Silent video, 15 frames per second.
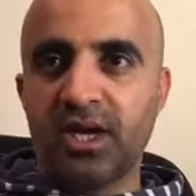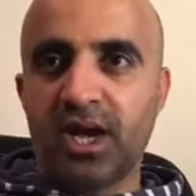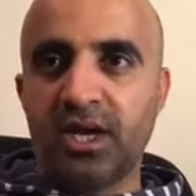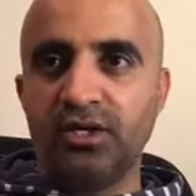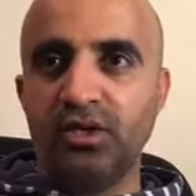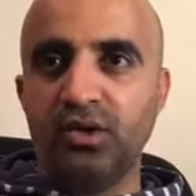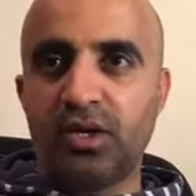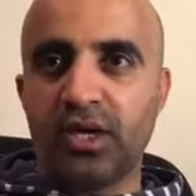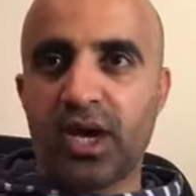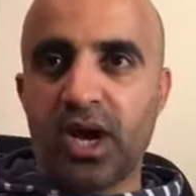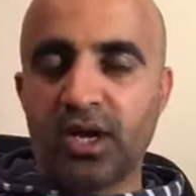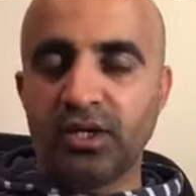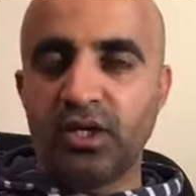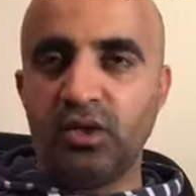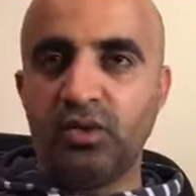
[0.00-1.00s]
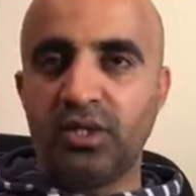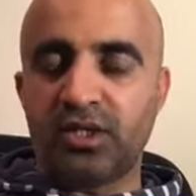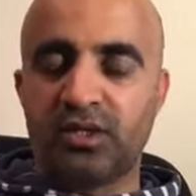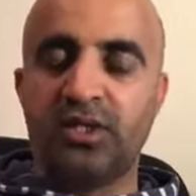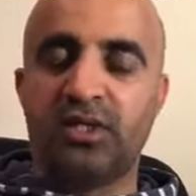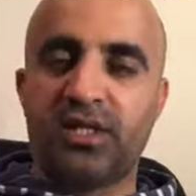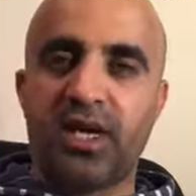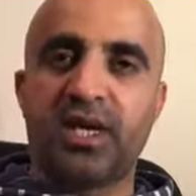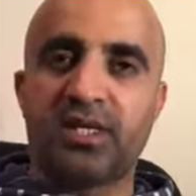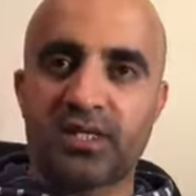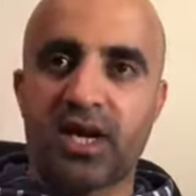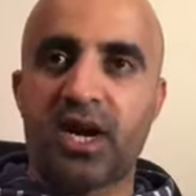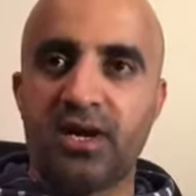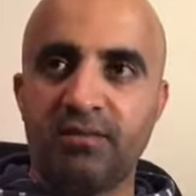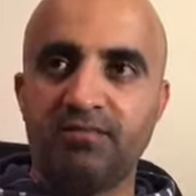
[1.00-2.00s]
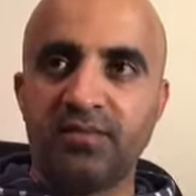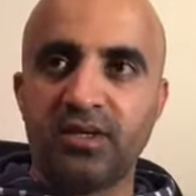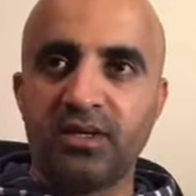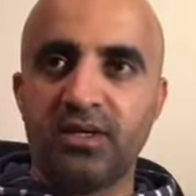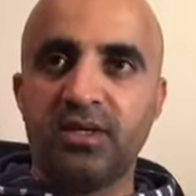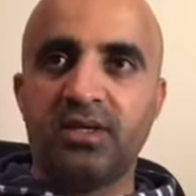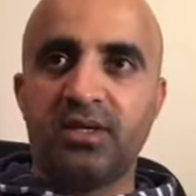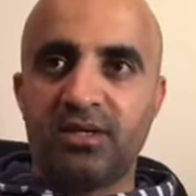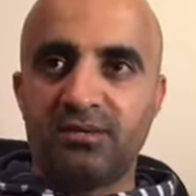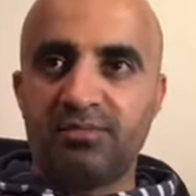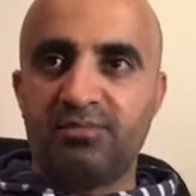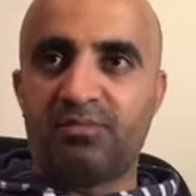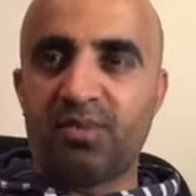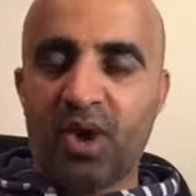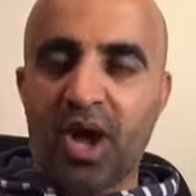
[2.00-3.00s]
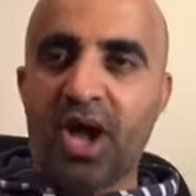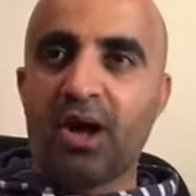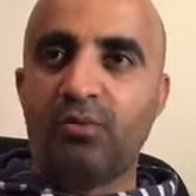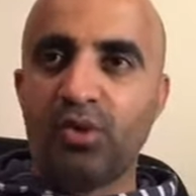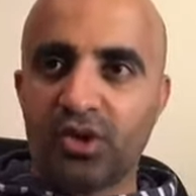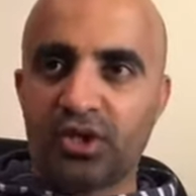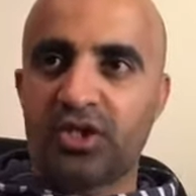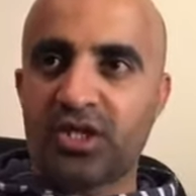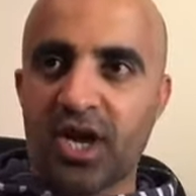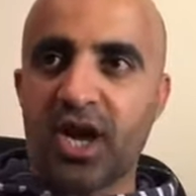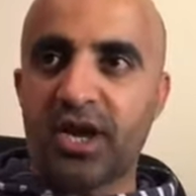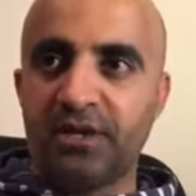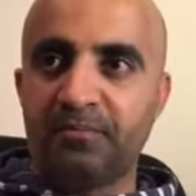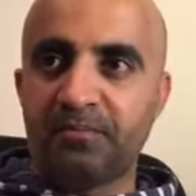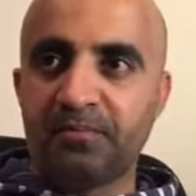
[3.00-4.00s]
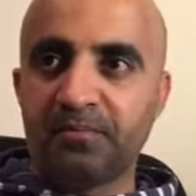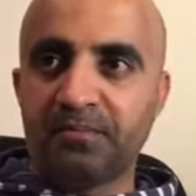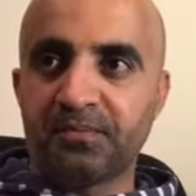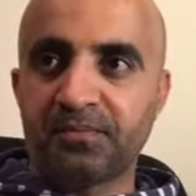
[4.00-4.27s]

And you can argue it's going to take time, but how much time